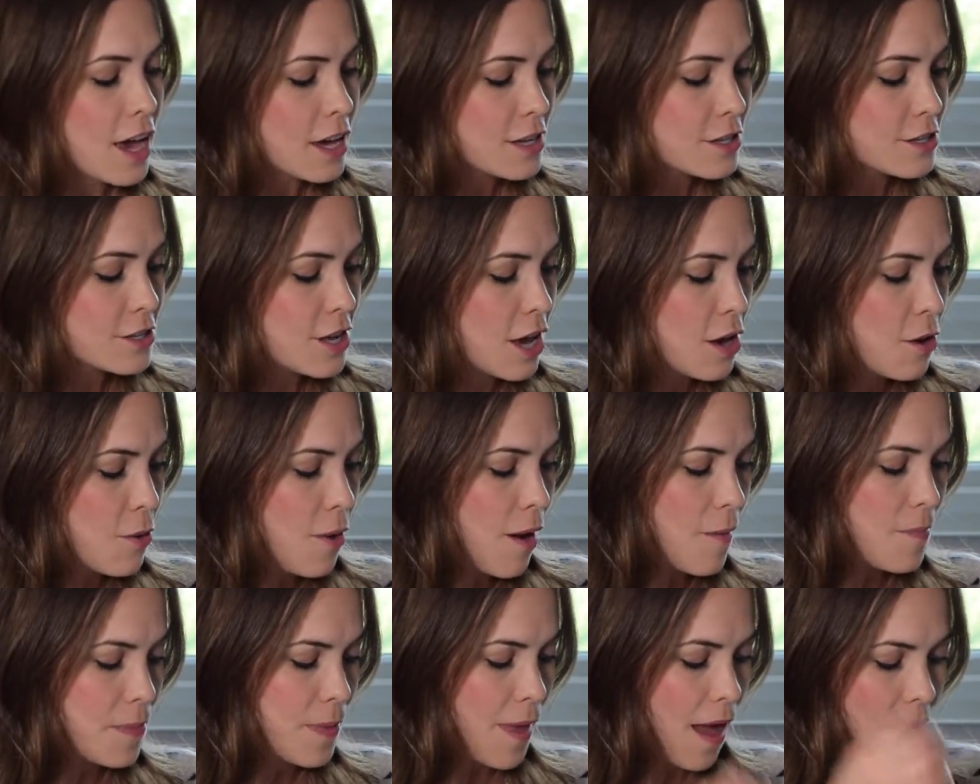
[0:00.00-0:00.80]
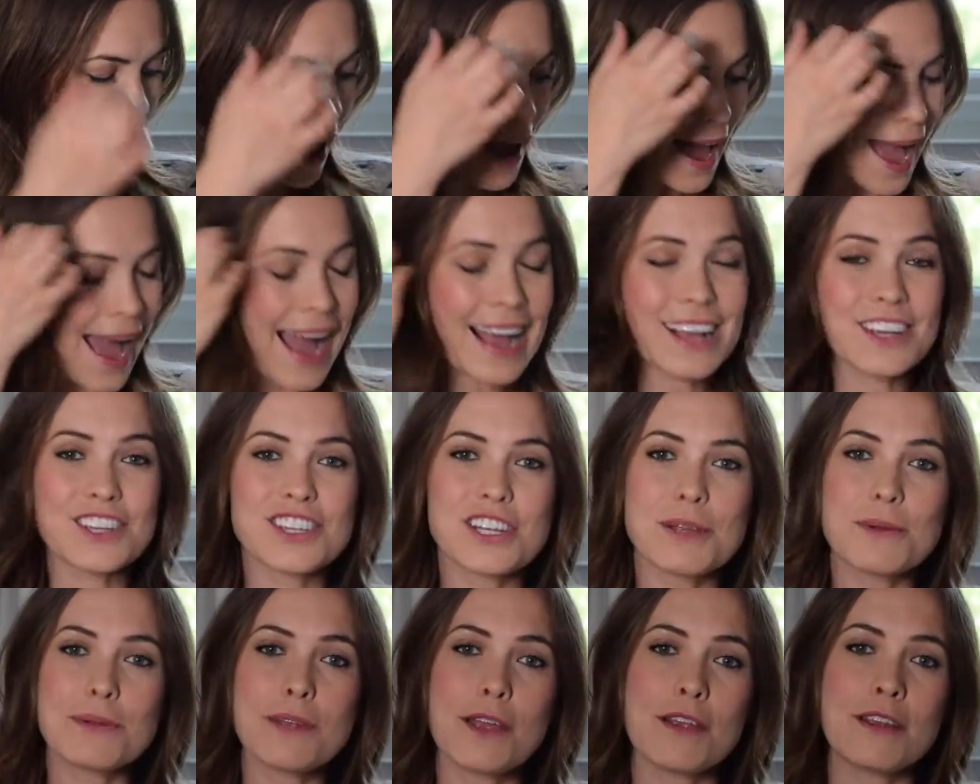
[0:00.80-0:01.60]
So I
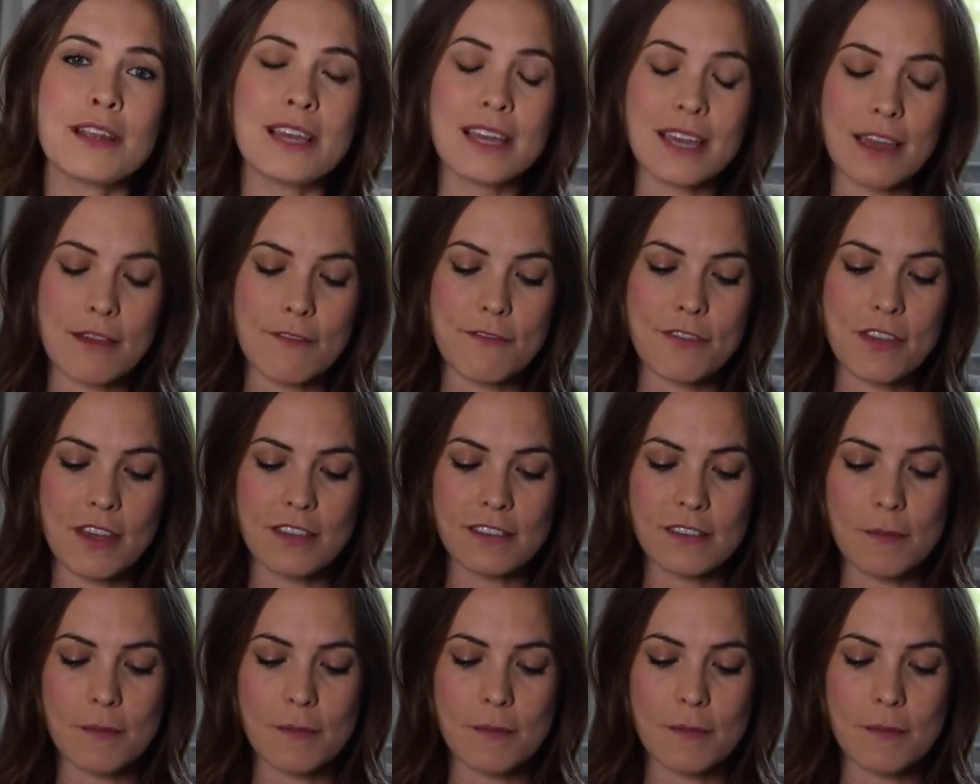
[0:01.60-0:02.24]
actually would only give this